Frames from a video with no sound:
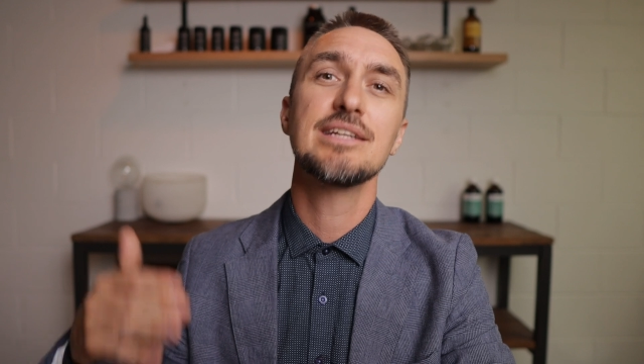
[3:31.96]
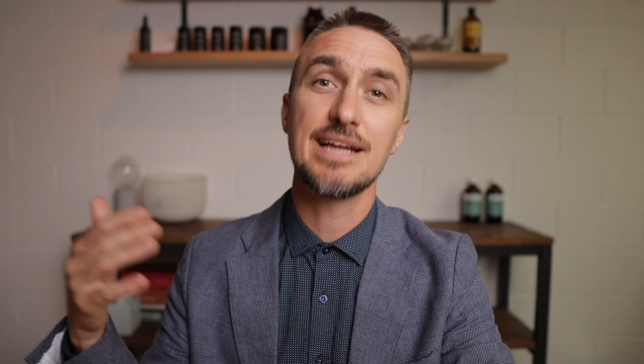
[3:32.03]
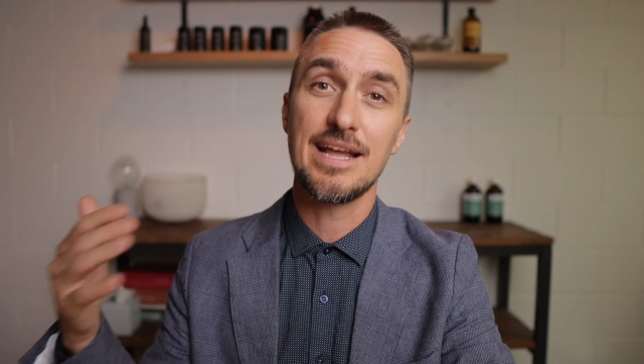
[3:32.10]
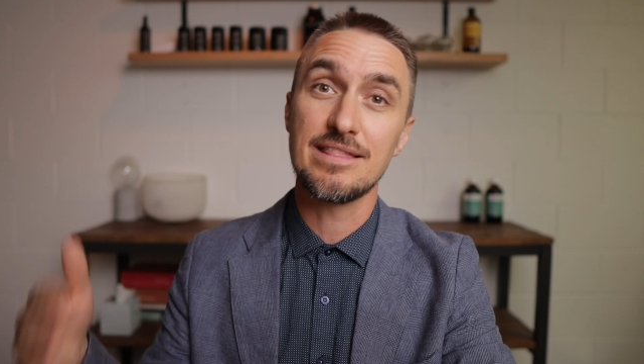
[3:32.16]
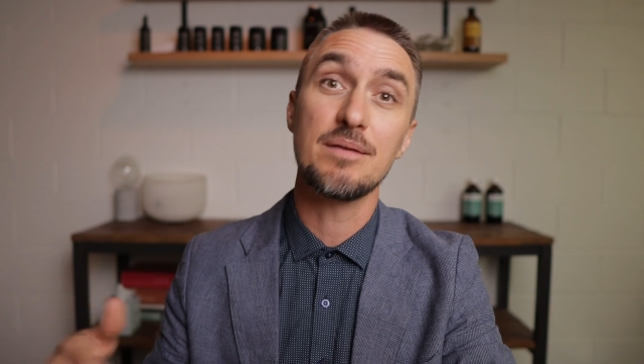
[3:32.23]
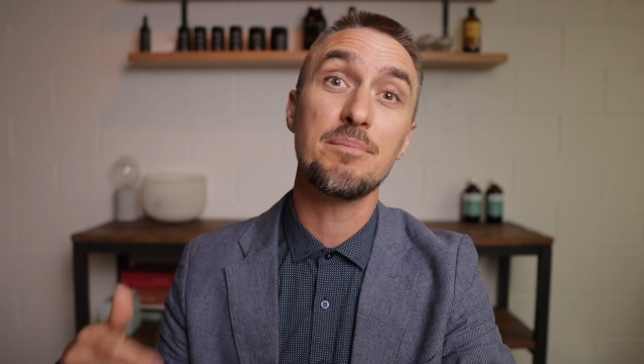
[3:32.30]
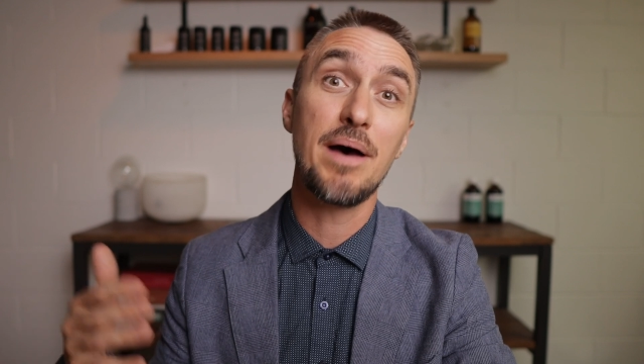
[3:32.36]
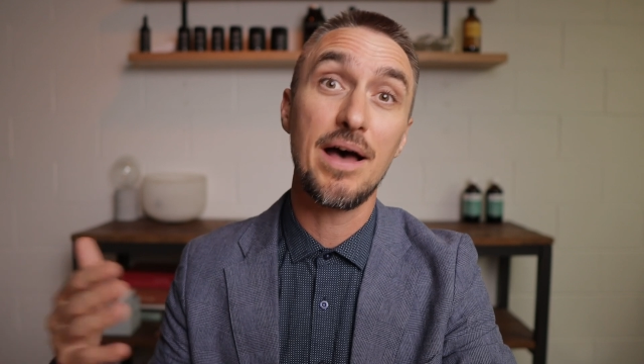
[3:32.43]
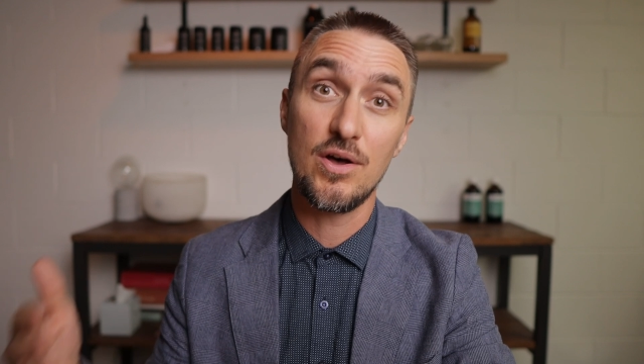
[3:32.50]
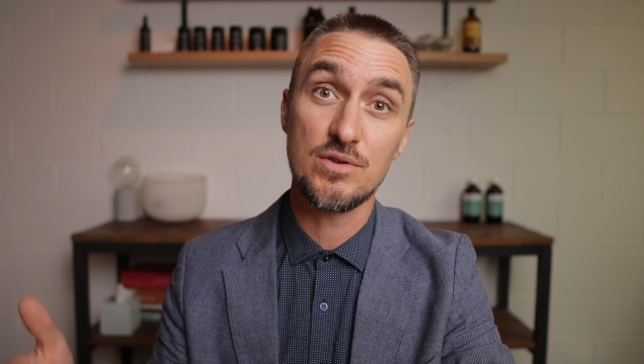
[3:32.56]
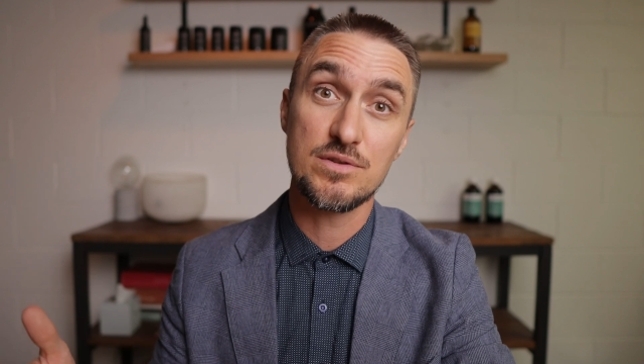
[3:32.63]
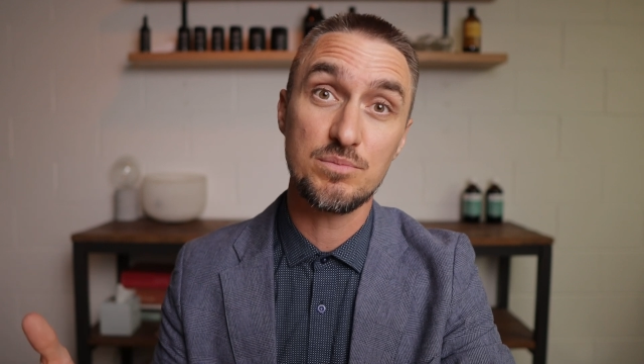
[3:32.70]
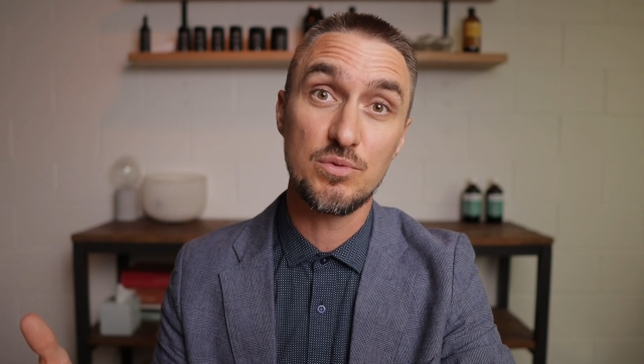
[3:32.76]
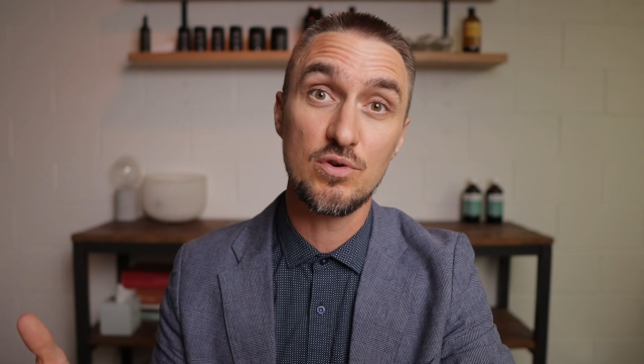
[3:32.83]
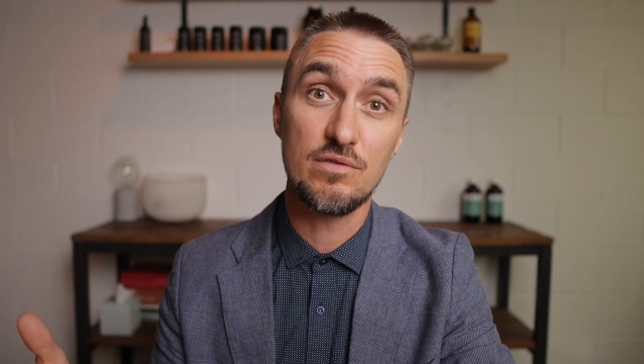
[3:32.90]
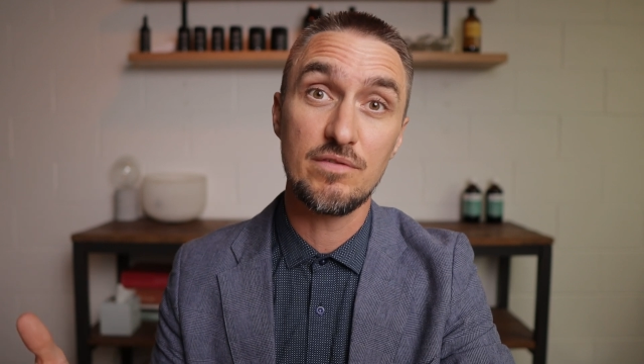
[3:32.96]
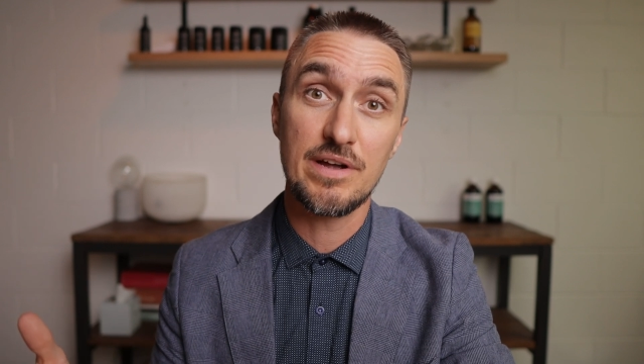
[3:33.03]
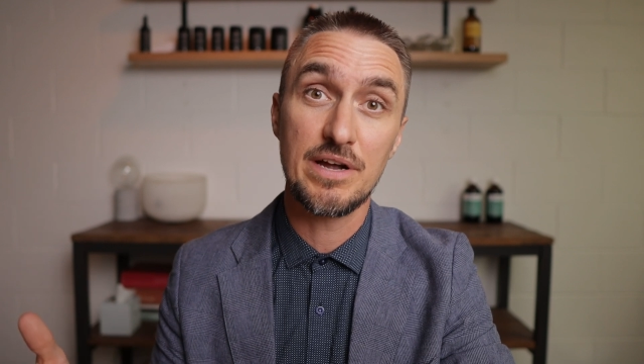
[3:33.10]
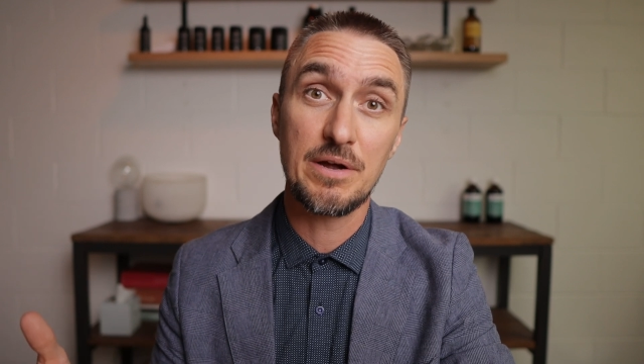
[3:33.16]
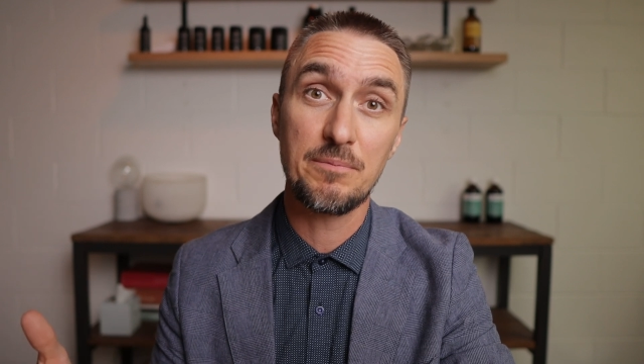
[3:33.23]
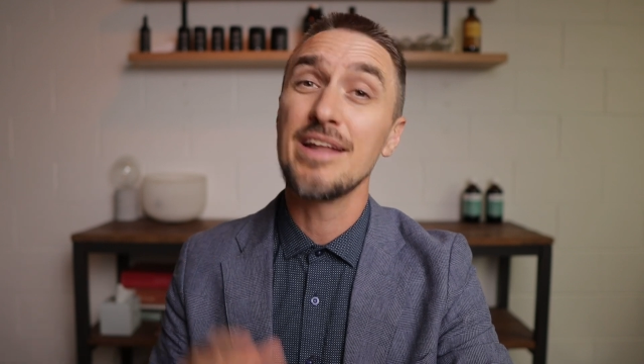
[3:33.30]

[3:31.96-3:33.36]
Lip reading: to get the bowels moving.